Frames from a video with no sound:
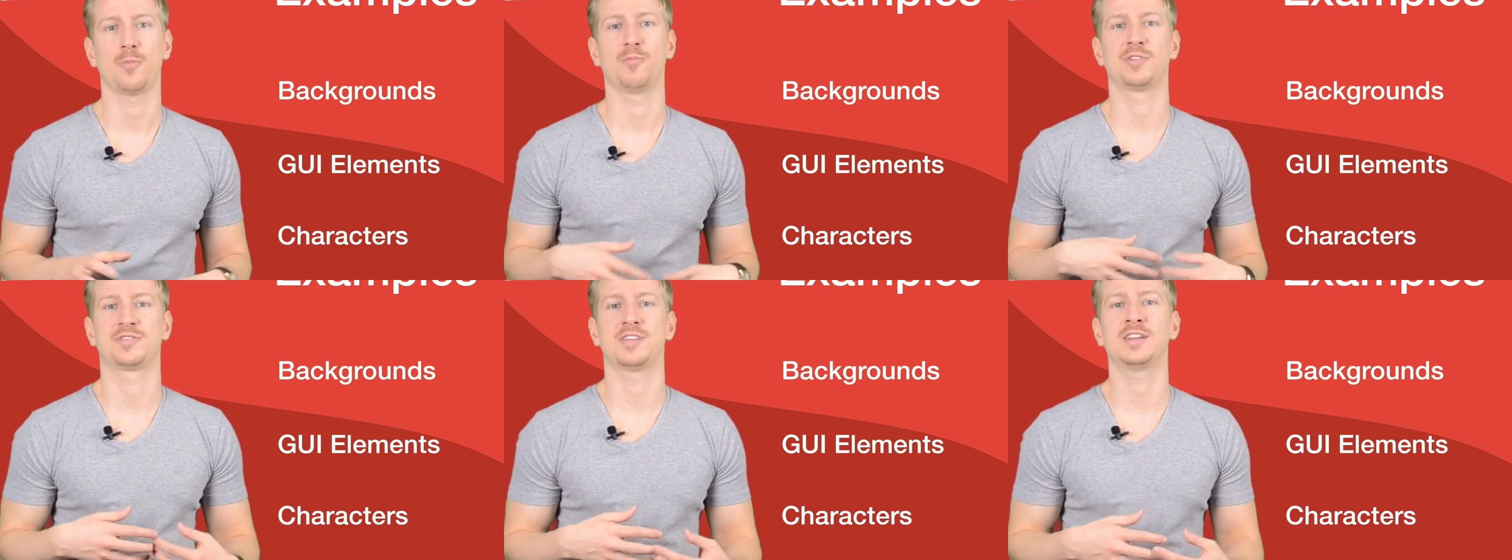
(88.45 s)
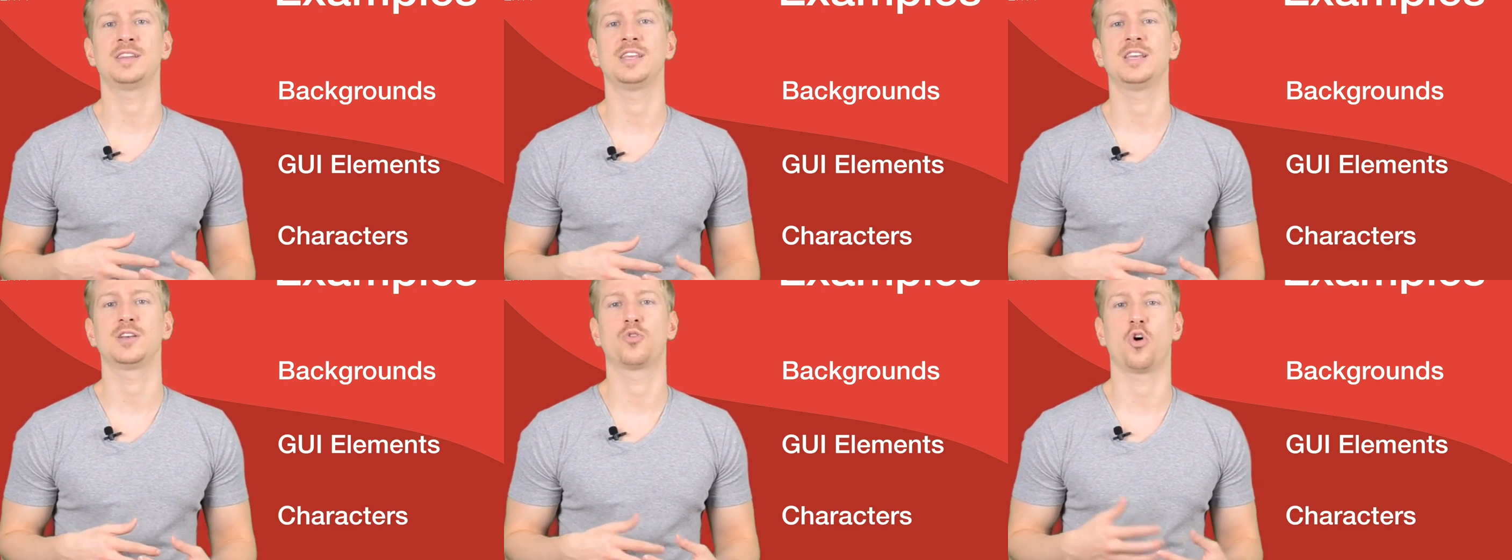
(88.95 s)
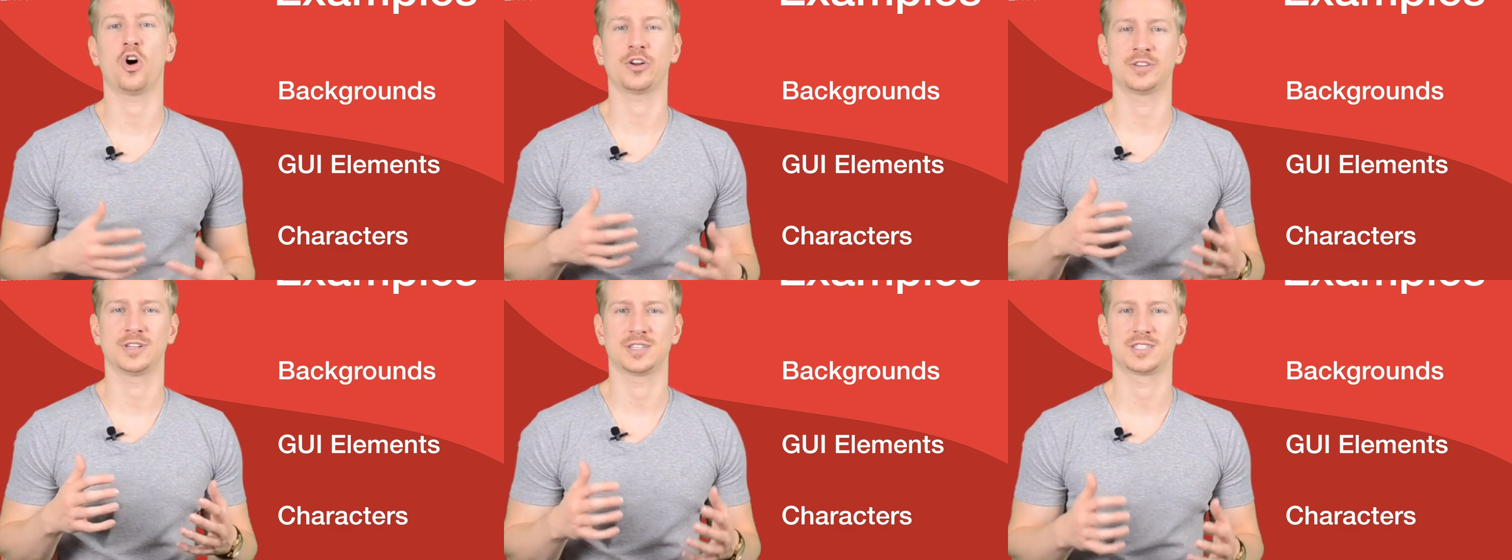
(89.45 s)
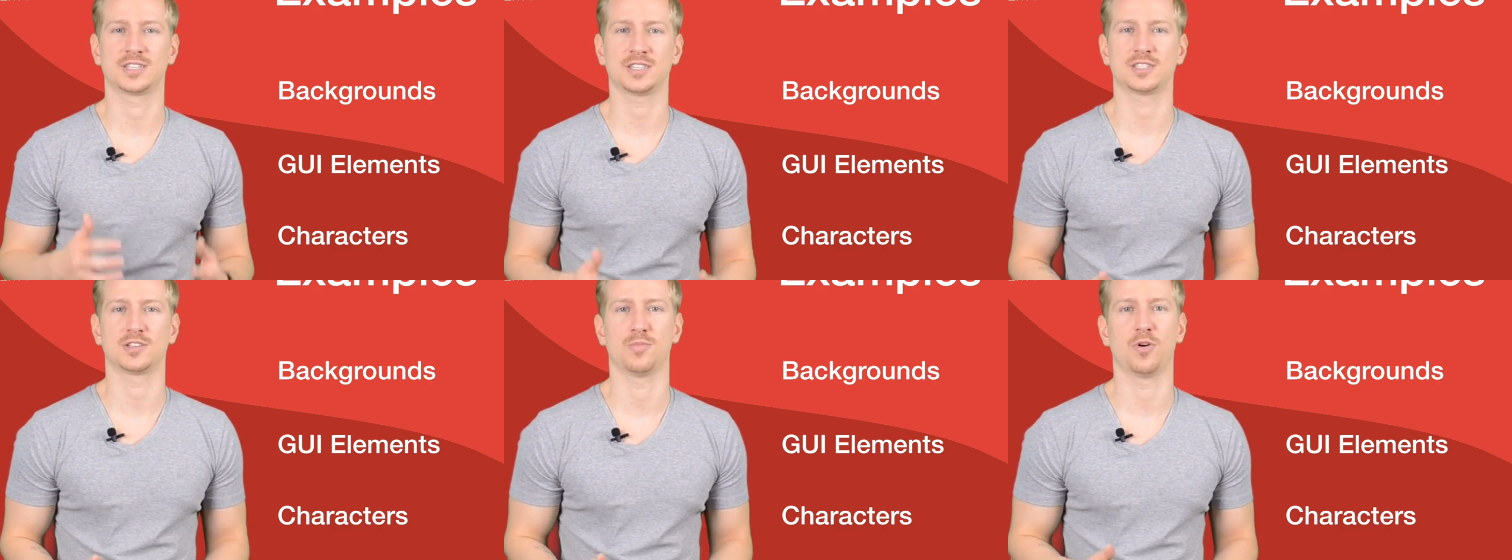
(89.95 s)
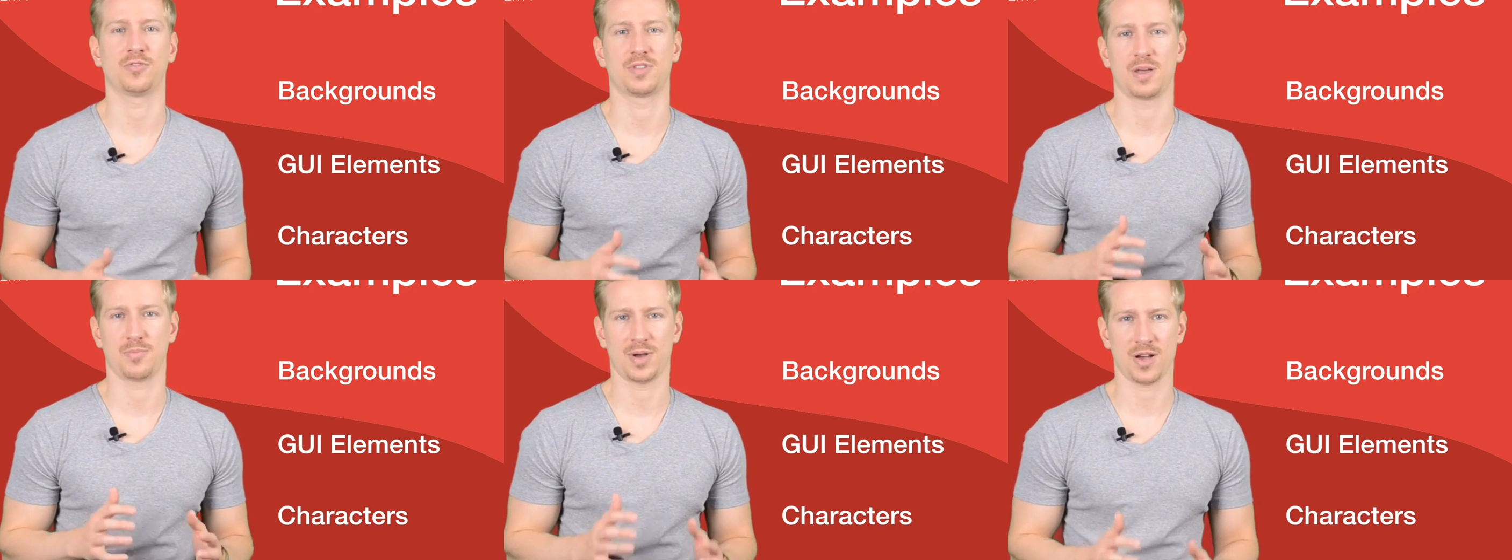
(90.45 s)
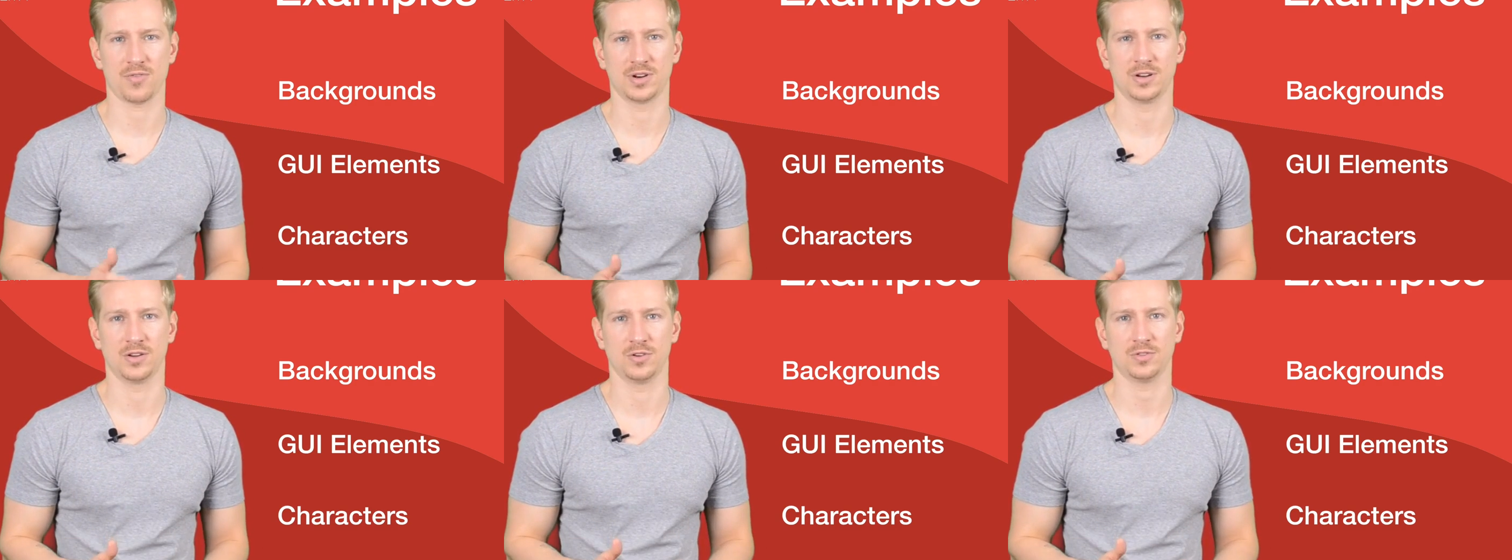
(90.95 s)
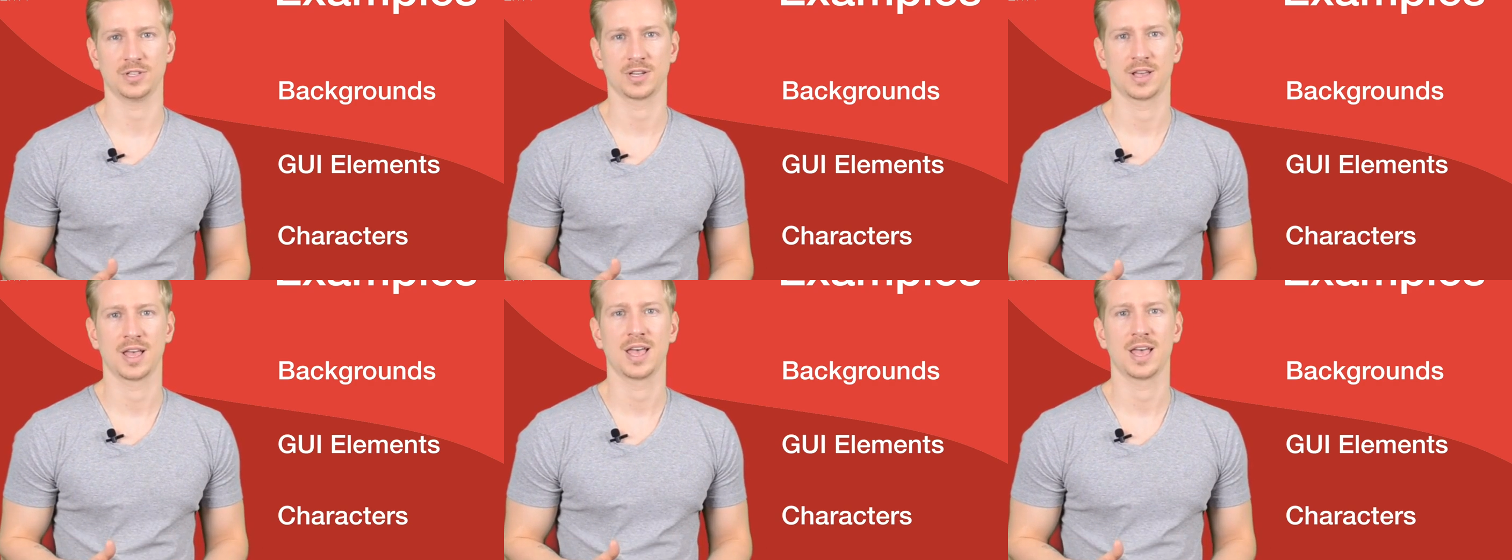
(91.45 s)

within the coordinate system of their parent node,